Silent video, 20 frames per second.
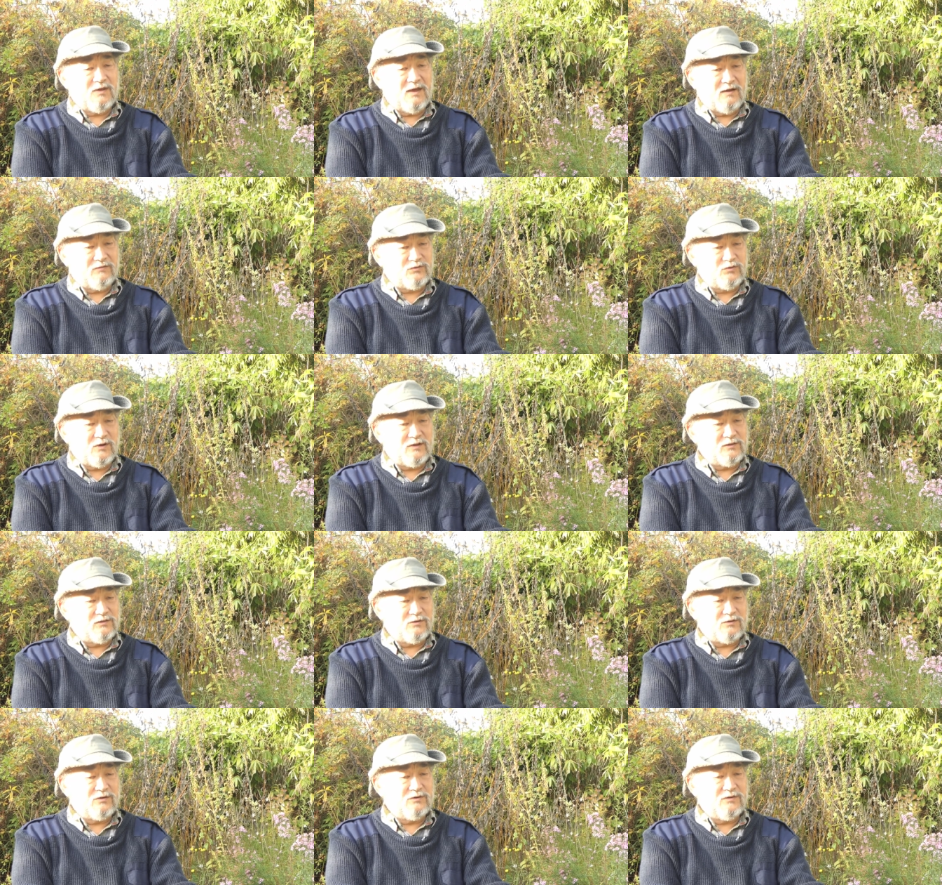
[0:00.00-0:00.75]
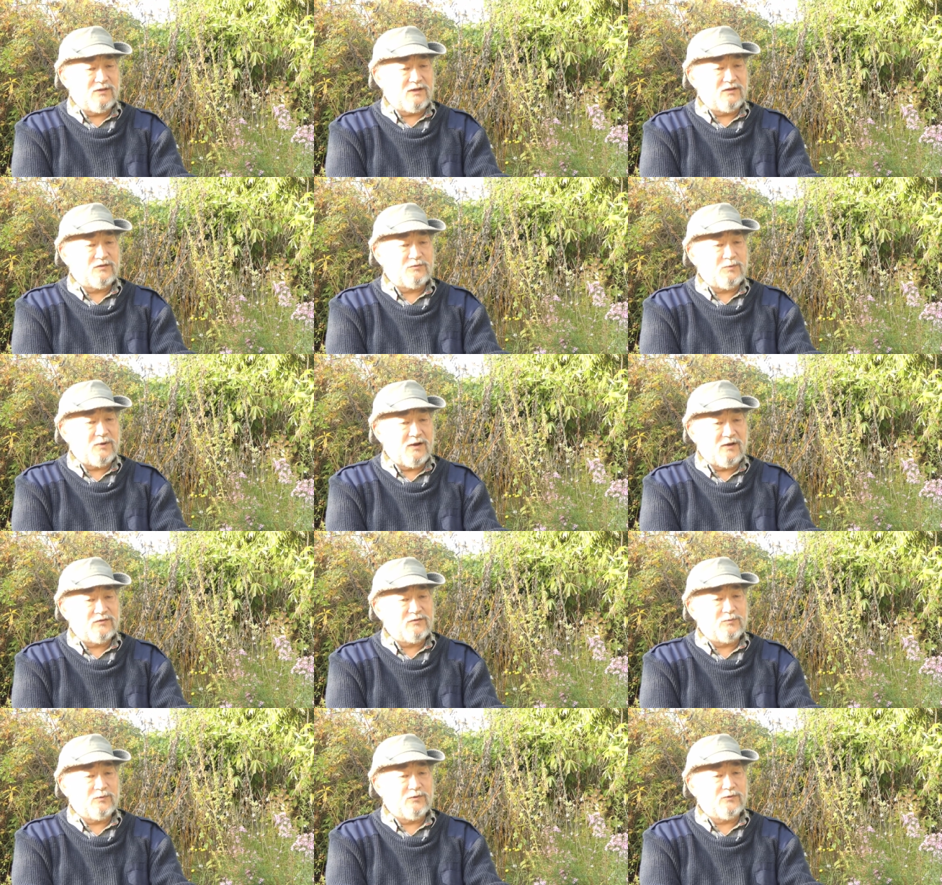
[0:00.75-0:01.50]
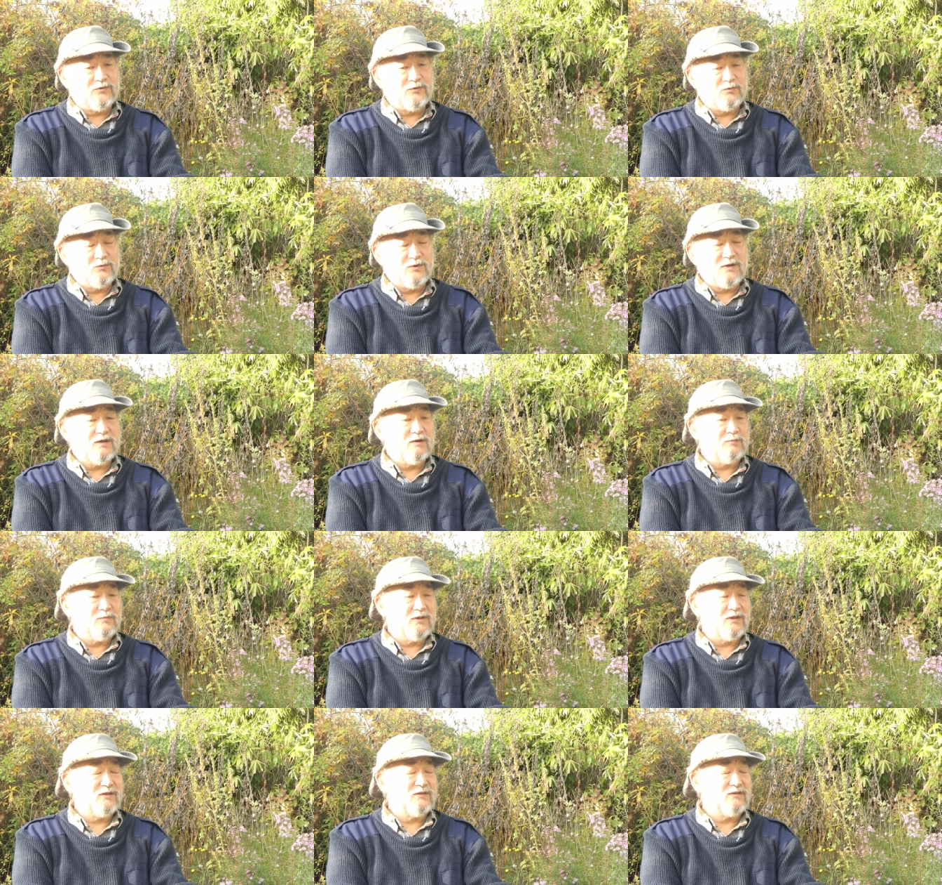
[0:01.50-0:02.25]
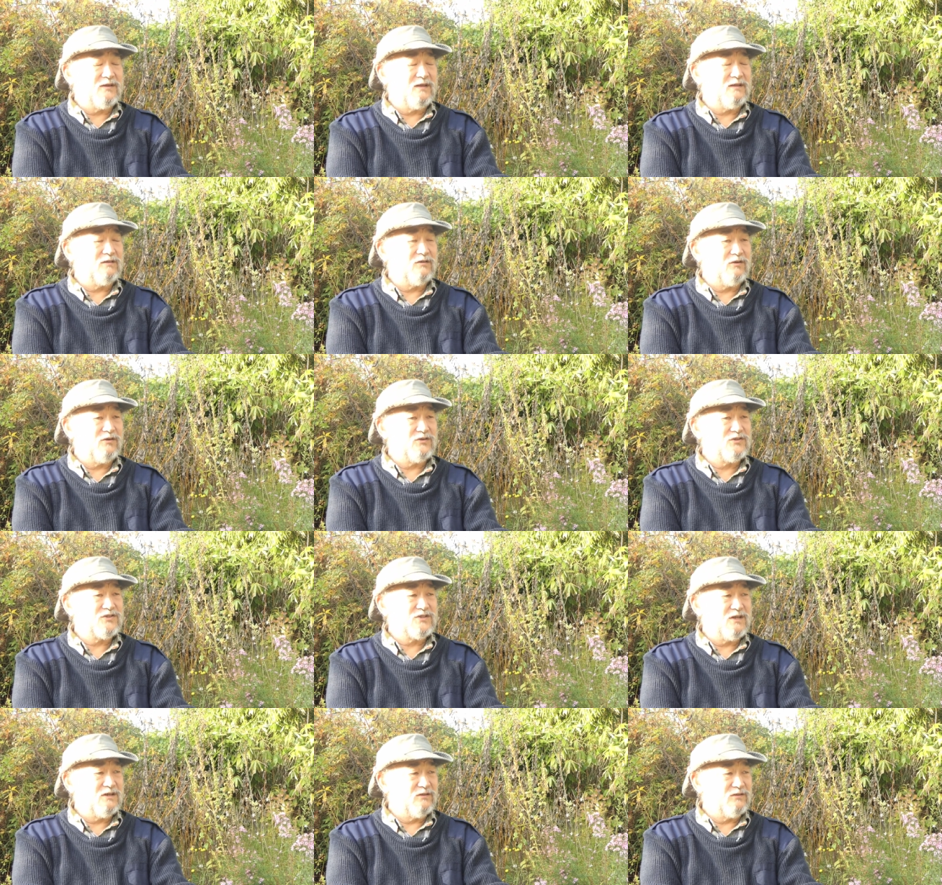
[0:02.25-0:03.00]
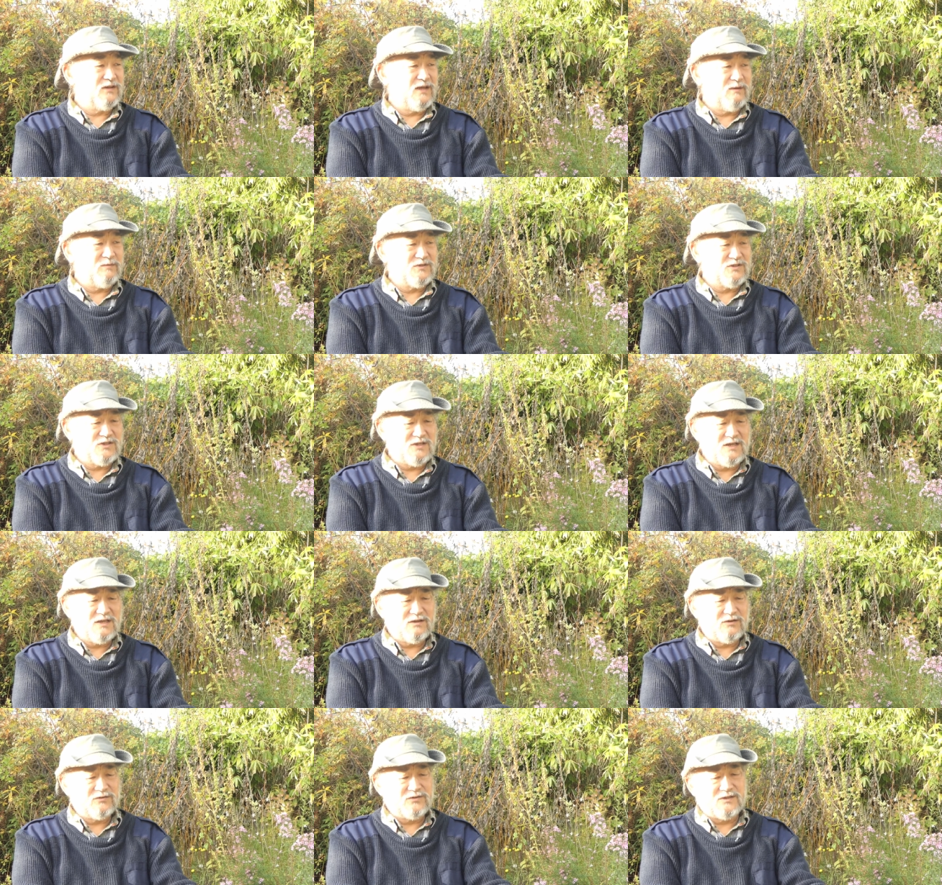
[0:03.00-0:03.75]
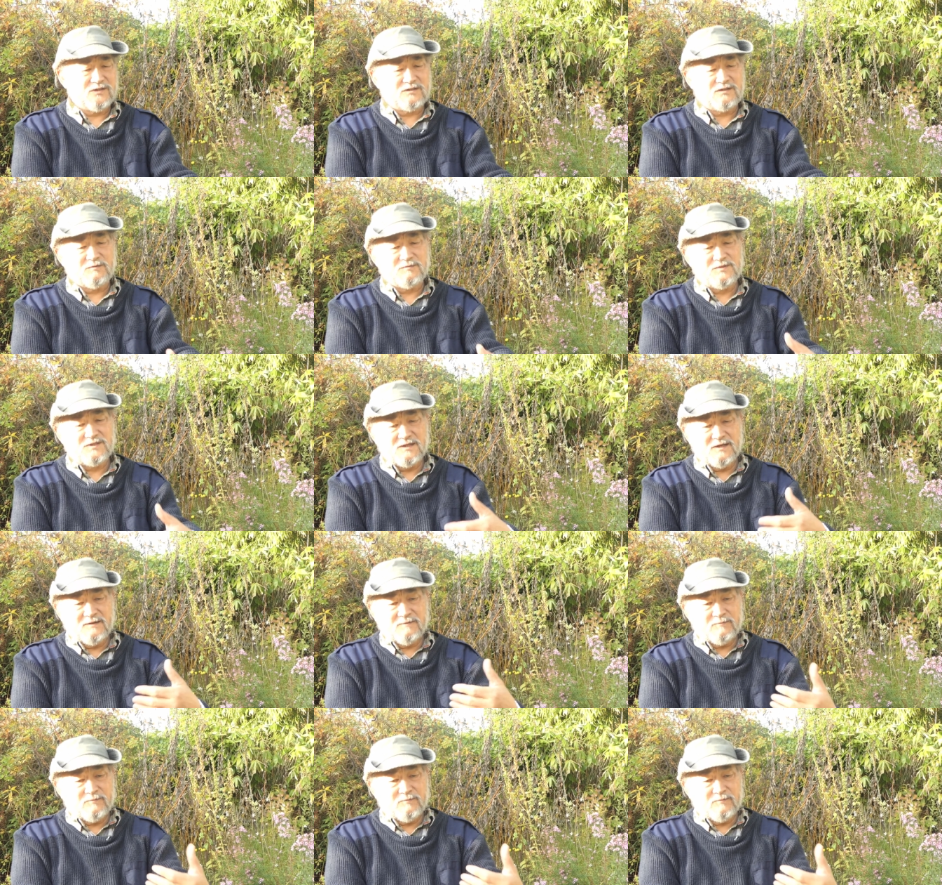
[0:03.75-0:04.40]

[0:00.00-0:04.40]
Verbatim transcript: after I learned that it's possible to rehabilitate large-scale damaged ecosystems,